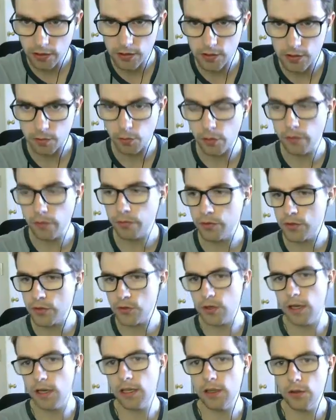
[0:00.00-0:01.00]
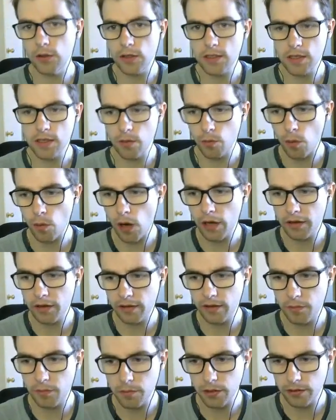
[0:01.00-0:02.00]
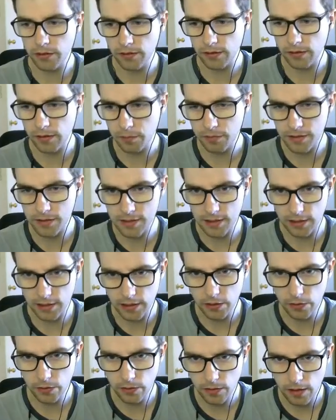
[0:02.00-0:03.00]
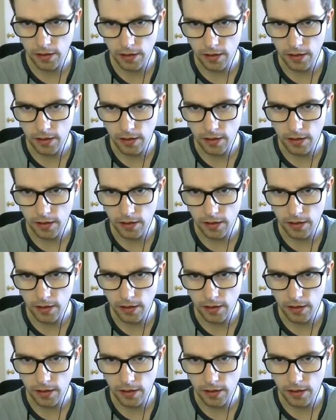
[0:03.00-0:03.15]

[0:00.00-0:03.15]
And so I'm going for his track here because I want the Emil to clip this guy out.